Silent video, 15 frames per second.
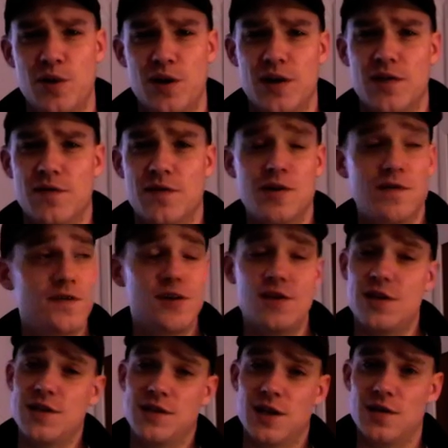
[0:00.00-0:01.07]
it a good few
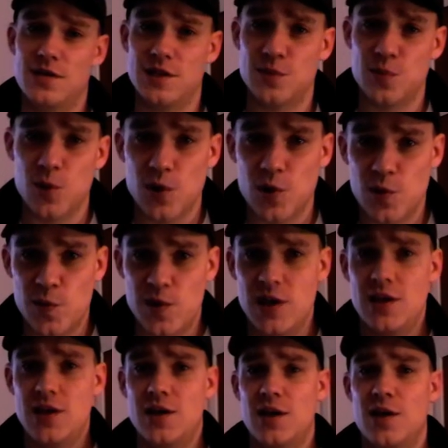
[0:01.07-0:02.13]
years ago. This is what got
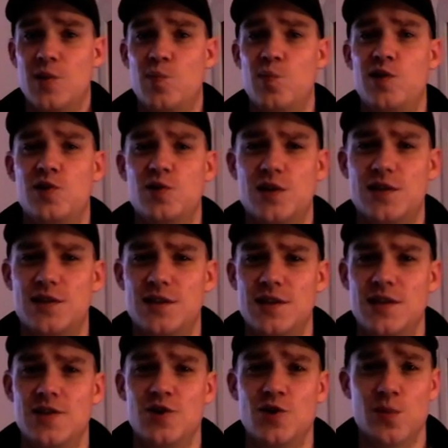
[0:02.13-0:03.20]
me interested
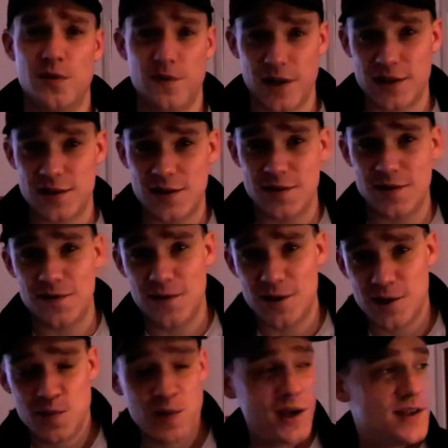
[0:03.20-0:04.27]
in Schott Perfectos in the
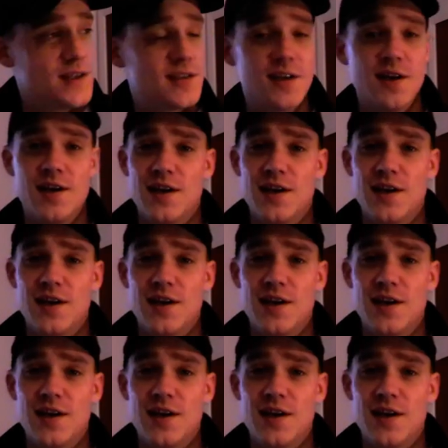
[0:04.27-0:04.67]
first place,